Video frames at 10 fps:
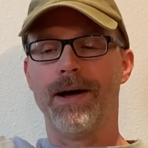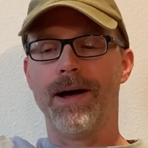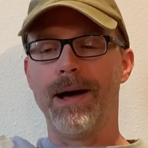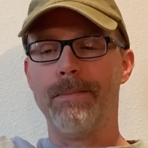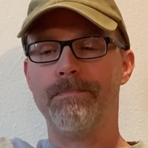
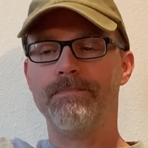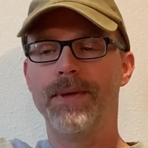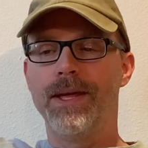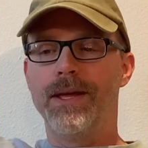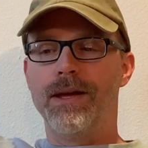
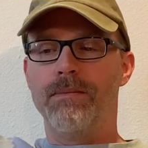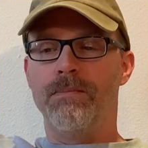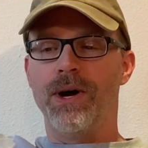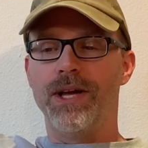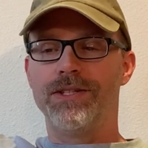Um,
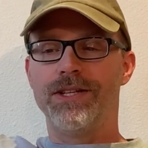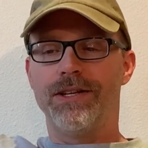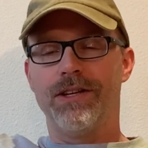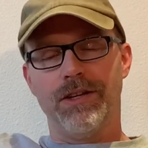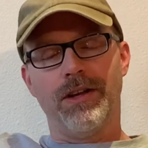
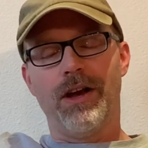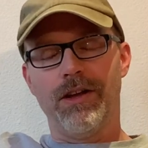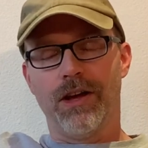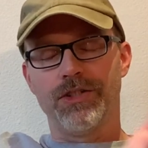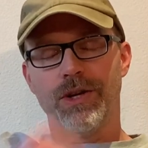but
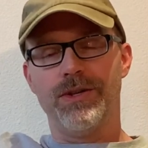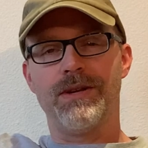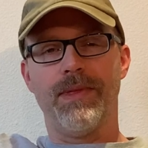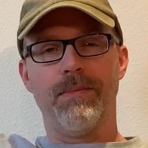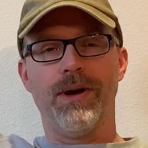I'll show you
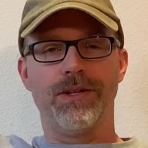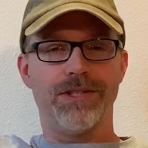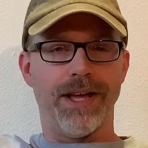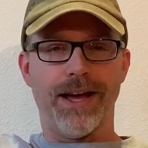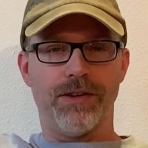some of the
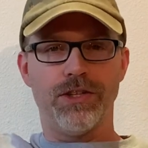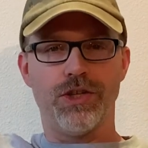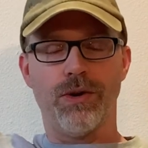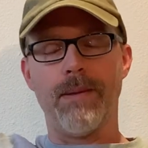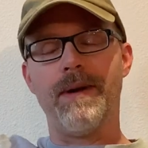bugs that
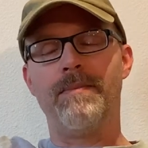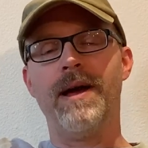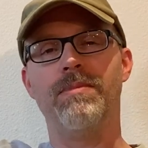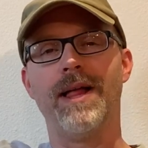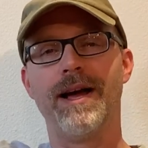showed up at
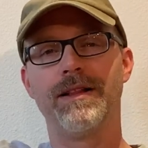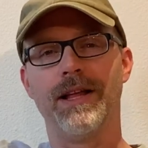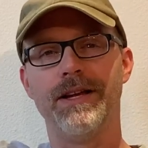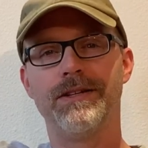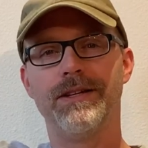my
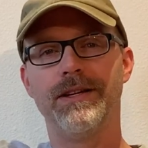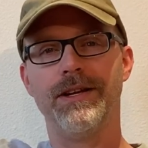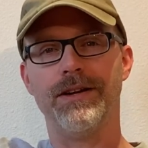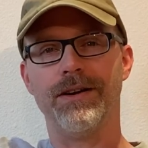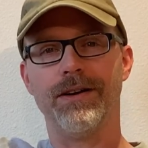blacklight
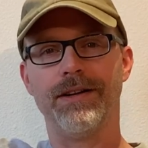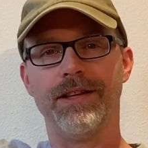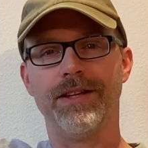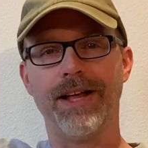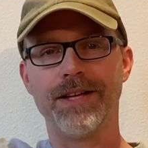here
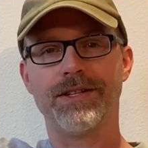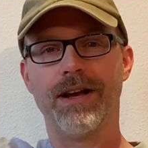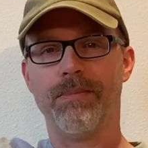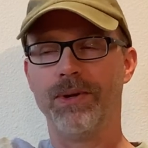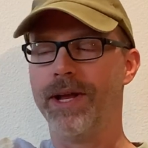in the last
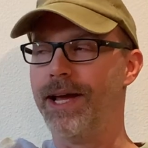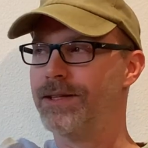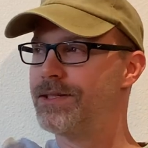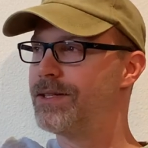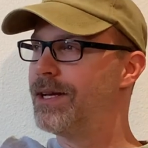couple
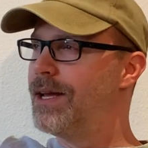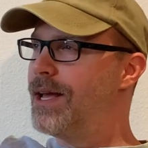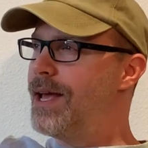nights.